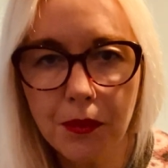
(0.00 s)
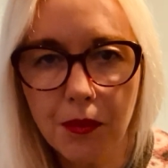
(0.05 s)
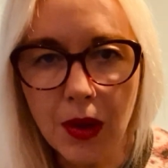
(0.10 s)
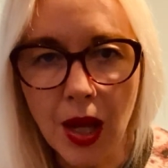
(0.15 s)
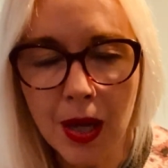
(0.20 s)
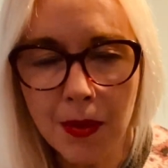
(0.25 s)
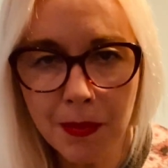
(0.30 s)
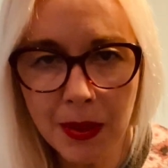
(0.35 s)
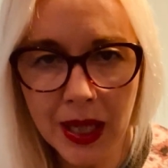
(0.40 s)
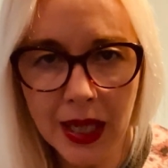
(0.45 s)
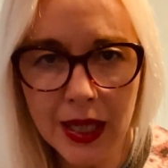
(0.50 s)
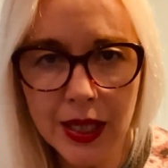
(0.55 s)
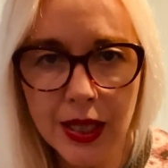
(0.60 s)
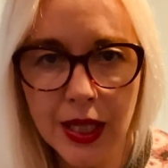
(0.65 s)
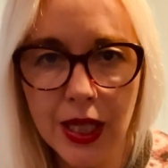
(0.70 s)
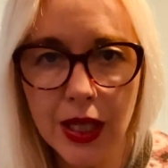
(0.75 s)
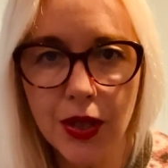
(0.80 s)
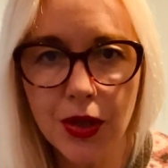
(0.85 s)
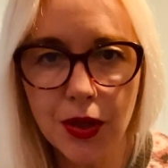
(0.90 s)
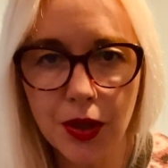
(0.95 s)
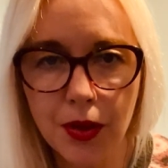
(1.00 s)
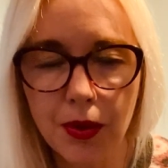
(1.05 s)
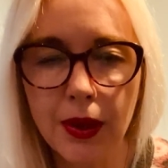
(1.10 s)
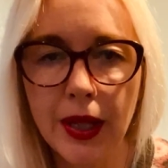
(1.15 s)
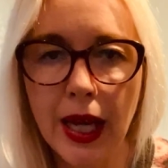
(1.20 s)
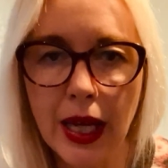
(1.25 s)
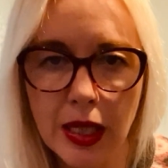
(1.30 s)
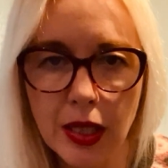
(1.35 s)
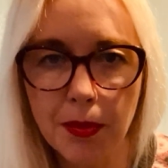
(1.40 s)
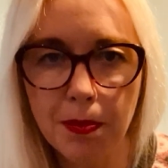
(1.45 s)
ability to
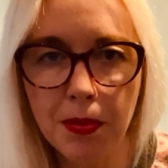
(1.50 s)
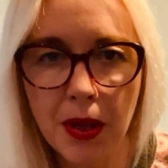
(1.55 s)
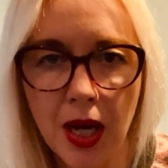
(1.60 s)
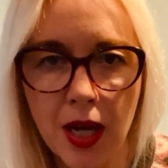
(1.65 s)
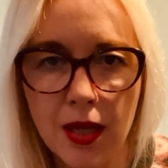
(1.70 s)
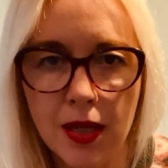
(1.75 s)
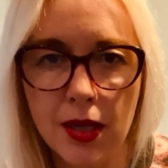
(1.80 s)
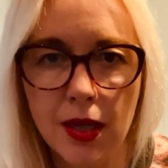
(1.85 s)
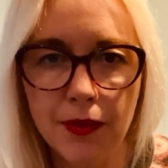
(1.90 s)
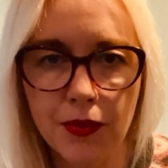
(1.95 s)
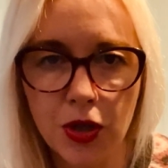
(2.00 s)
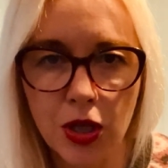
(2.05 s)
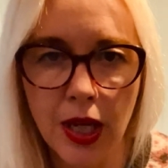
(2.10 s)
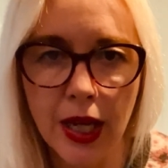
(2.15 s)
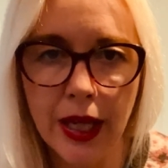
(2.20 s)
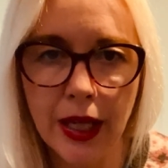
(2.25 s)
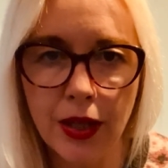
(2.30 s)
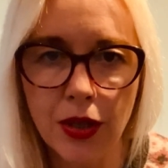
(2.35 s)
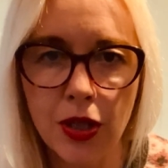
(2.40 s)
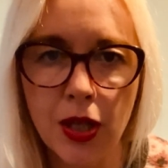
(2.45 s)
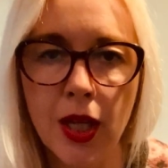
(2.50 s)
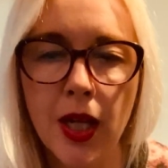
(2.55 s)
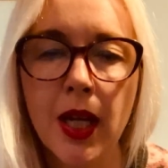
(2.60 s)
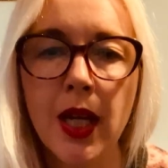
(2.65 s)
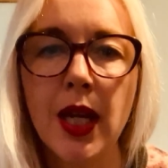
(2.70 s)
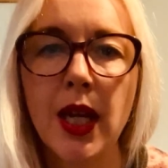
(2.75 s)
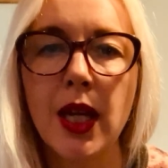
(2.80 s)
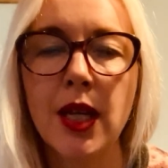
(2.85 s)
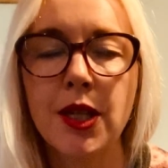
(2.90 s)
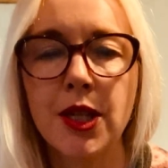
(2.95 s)
create positive change
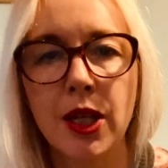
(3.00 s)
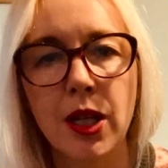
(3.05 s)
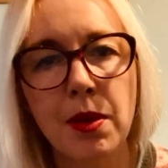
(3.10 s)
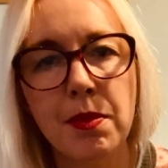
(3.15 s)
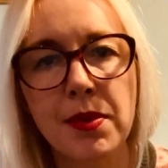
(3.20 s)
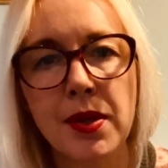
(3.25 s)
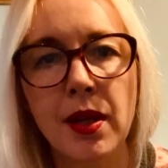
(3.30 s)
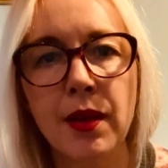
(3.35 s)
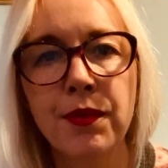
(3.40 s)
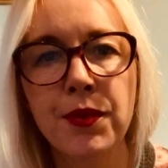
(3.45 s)
in terms of